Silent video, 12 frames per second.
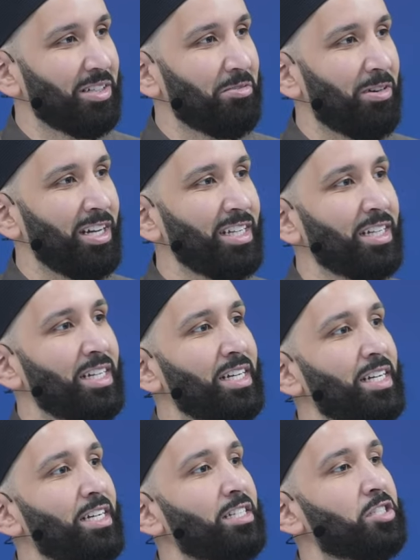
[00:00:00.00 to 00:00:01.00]
right?
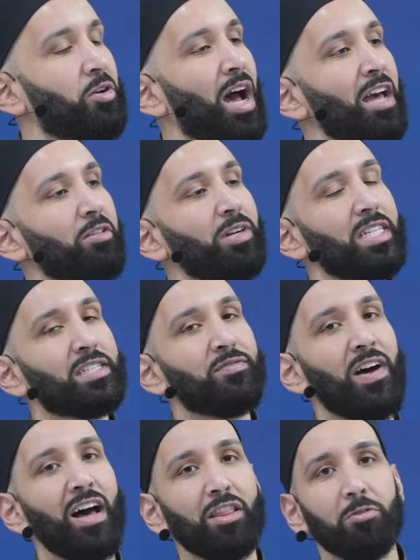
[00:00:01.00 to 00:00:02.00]
So either his
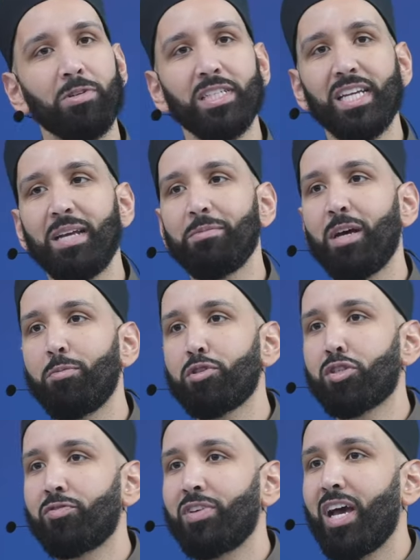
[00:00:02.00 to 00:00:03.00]
father was named Abu
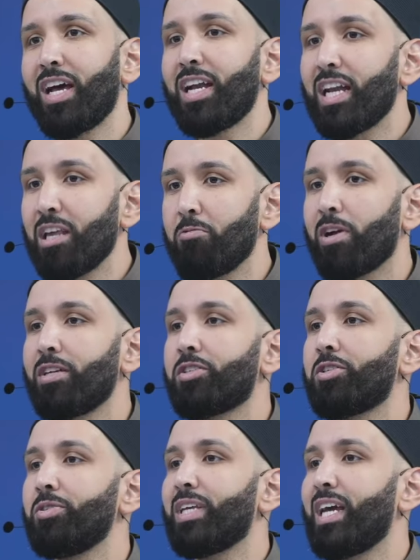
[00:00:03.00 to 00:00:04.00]
Sufyan and he wanted
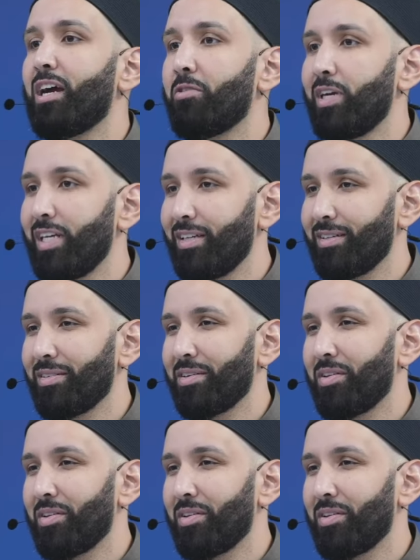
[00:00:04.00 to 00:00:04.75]
to carry